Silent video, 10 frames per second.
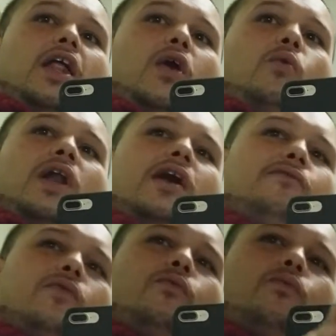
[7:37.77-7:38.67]

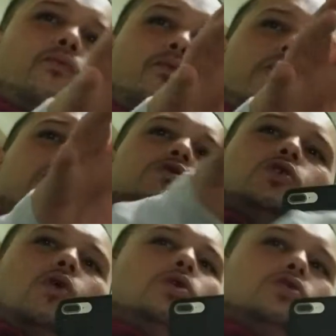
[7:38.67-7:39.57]
whatever we was
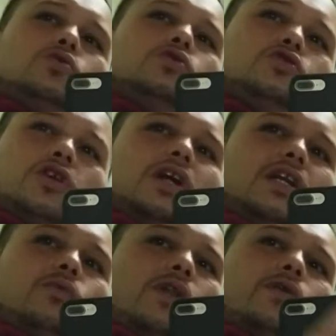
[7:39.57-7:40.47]
going through,
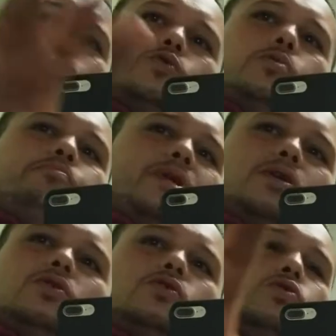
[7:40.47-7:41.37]
struggling, whether it was with
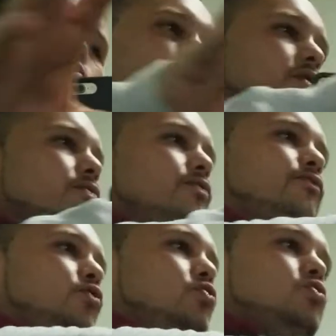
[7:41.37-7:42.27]
bills, whether
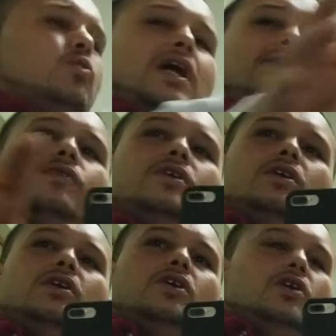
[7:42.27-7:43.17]
food, whatever,
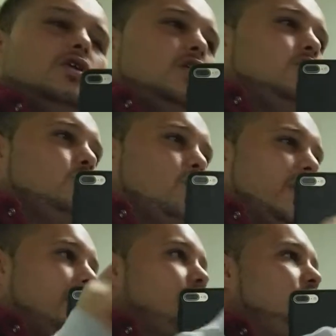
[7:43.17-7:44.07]

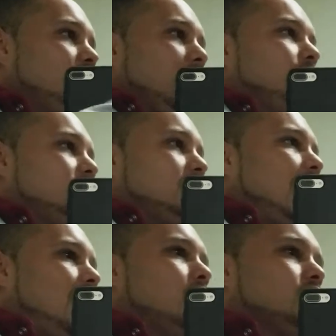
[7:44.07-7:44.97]
whenever you left this
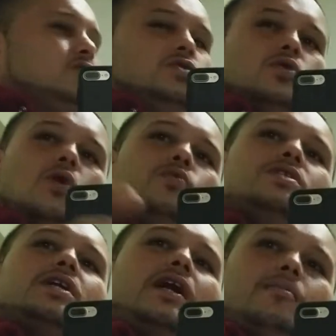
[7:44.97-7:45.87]
house, you always
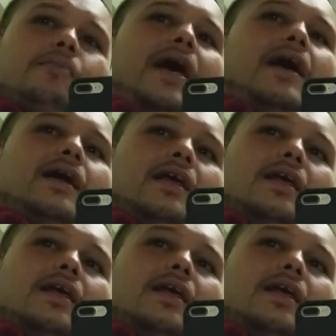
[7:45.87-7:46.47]
came back